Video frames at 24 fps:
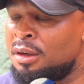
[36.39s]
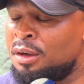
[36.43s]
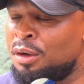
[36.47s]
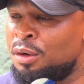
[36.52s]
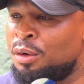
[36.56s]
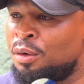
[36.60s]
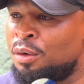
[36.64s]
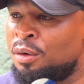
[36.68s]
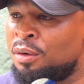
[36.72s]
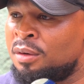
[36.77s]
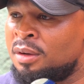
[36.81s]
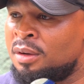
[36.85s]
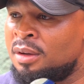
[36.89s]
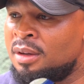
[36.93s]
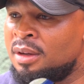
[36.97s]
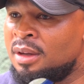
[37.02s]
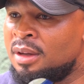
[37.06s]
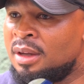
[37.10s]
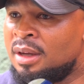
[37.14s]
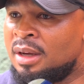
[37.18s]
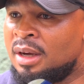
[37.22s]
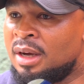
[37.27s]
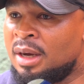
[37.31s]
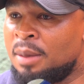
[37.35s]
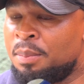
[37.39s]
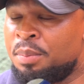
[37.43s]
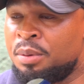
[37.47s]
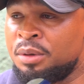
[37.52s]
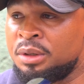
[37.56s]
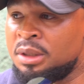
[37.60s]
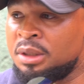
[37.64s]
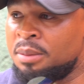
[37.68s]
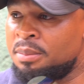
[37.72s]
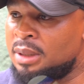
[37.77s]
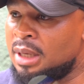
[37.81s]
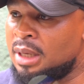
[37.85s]
You know, I
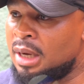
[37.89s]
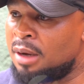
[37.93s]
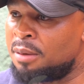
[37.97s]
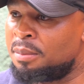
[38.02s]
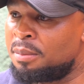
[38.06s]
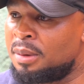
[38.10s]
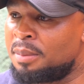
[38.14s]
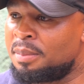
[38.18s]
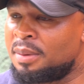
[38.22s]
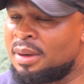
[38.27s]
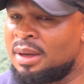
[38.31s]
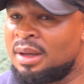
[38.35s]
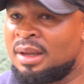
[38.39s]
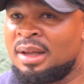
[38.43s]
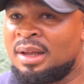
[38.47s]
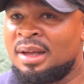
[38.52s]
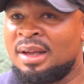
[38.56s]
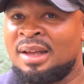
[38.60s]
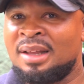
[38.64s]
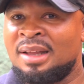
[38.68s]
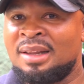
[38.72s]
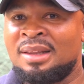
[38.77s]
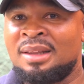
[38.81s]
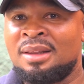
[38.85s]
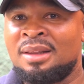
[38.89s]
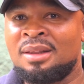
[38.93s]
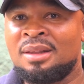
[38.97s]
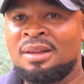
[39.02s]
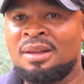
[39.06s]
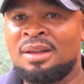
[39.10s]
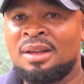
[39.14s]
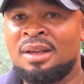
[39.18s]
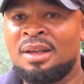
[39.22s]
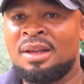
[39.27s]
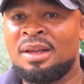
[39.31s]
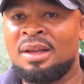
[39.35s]
put him down, my brother, and
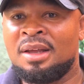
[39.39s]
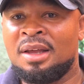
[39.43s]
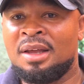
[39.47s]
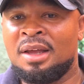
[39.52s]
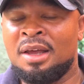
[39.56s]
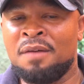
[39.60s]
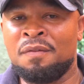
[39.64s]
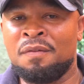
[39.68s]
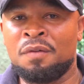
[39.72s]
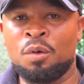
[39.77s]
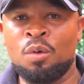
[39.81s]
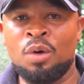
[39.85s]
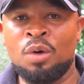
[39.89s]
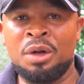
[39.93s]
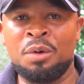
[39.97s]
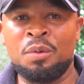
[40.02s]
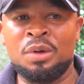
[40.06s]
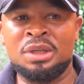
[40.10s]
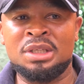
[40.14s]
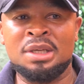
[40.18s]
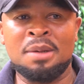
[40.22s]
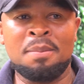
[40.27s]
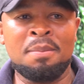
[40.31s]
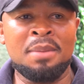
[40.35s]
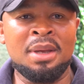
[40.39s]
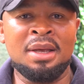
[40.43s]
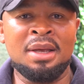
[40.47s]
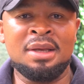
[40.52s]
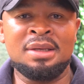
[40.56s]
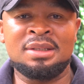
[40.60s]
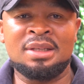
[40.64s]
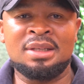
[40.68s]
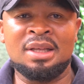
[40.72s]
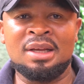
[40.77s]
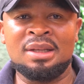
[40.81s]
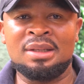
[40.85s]
everyone was
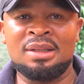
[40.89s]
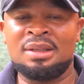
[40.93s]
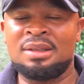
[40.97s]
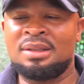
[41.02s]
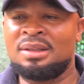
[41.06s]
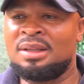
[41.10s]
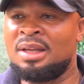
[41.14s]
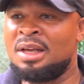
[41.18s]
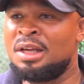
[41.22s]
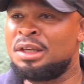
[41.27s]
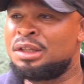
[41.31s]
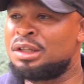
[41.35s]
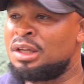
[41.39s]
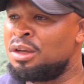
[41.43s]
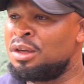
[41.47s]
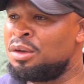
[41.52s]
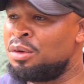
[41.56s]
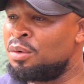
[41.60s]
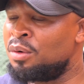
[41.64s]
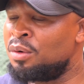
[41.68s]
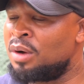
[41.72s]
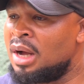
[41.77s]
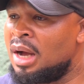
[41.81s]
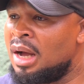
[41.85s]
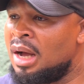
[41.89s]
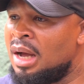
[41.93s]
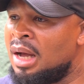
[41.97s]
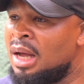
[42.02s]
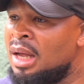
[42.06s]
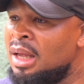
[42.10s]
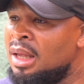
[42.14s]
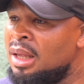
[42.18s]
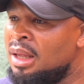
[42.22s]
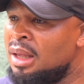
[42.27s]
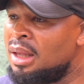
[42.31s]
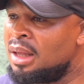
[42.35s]
amazed that there's a new
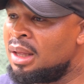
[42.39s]
guy.